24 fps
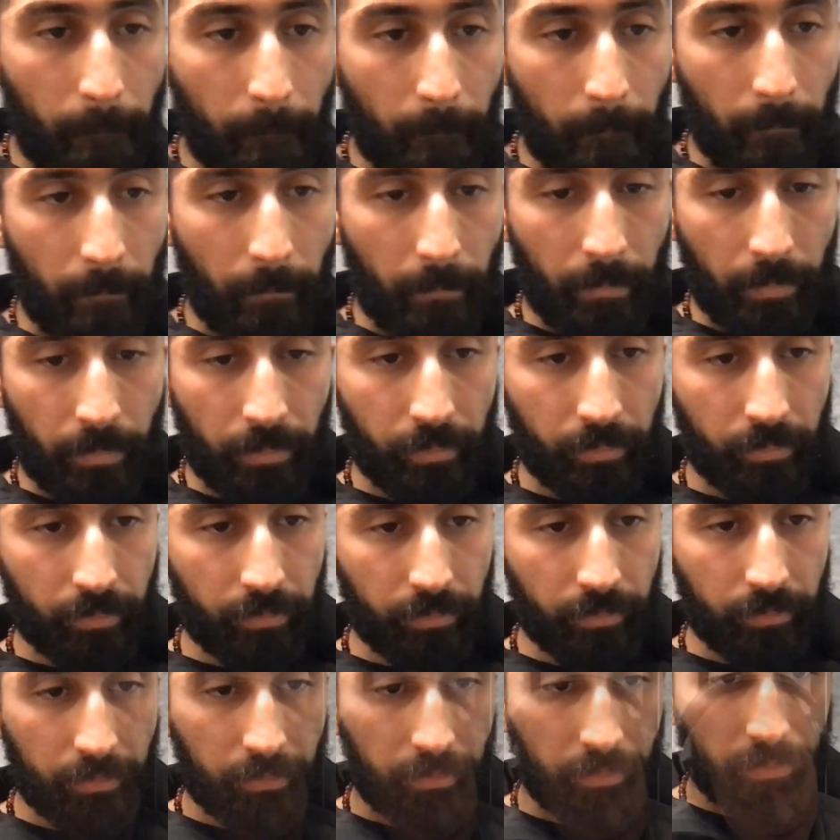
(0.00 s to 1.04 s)
Yeah, and just to
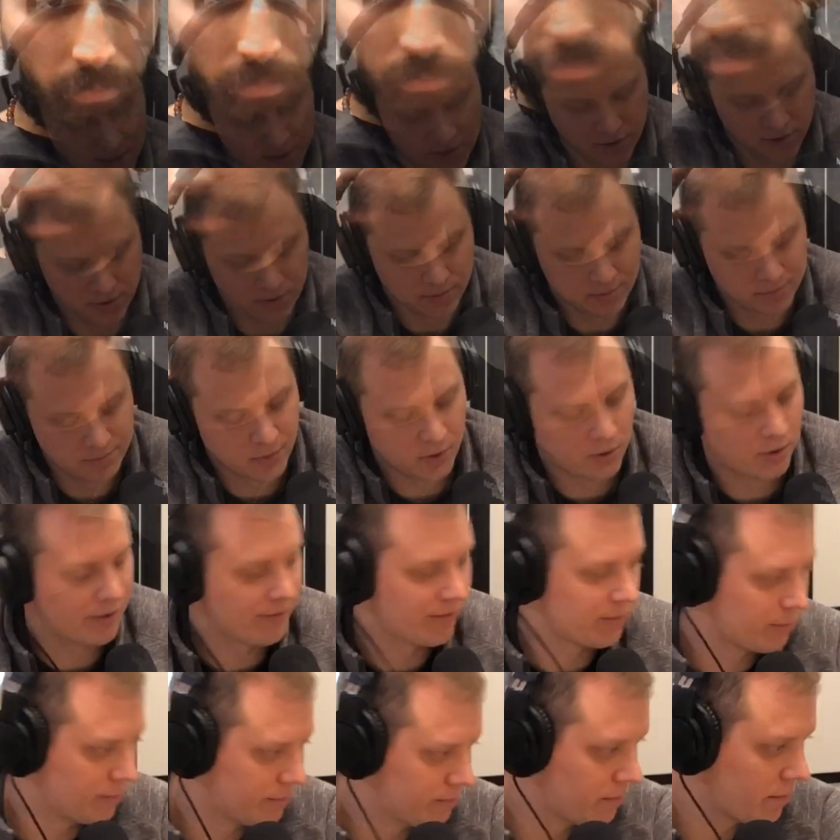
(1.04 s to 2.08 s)
kind of continue
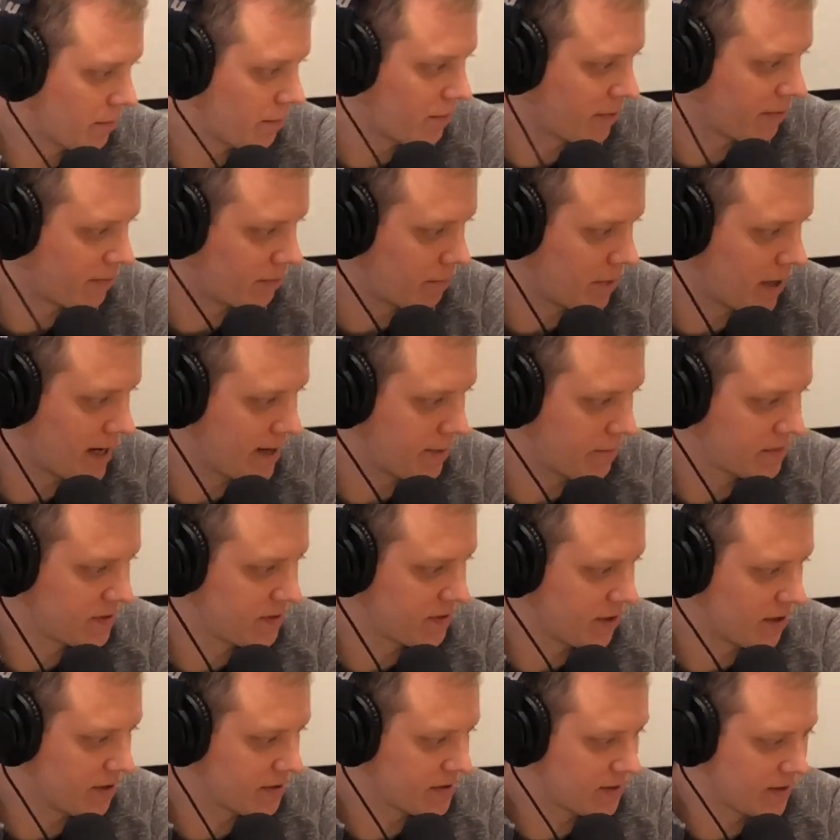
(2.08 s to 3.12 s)
on from Payam's
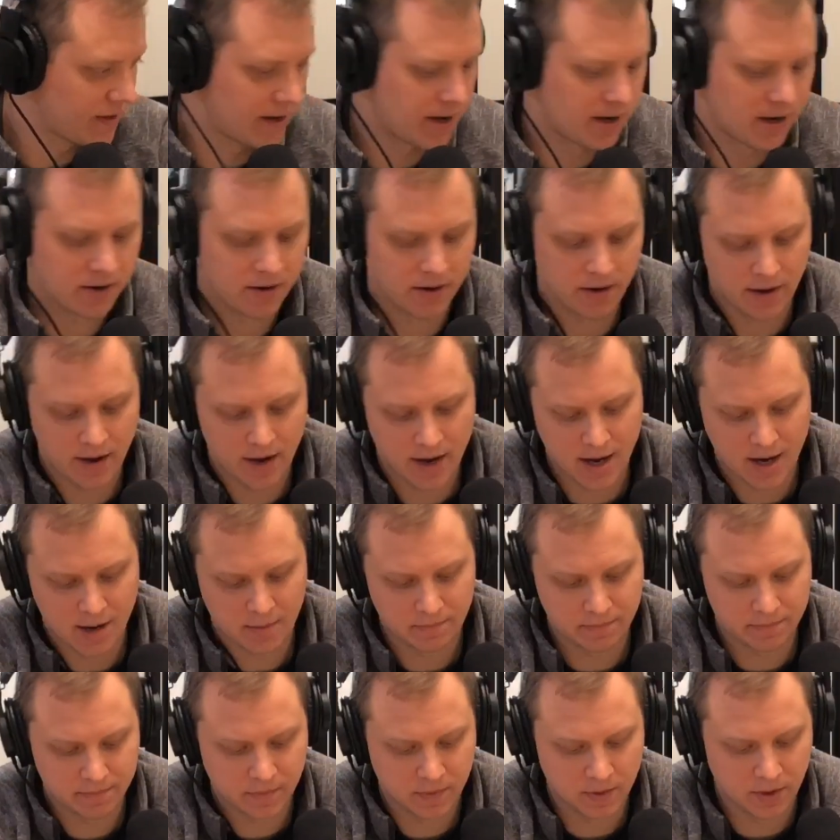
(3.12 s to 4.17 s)
thoughts there,
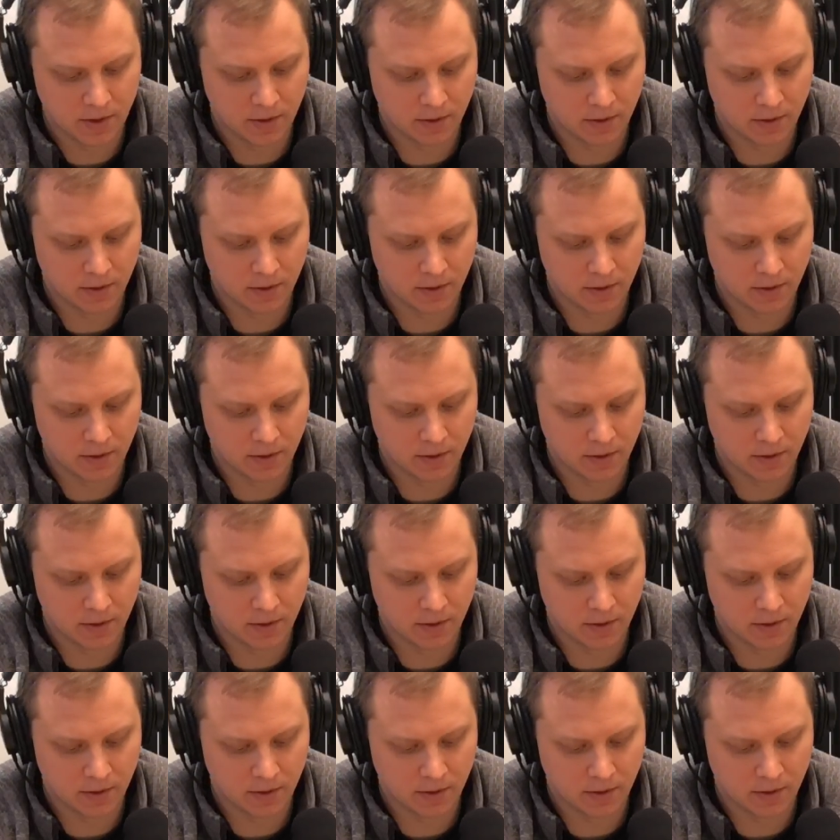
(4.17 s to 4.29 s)
the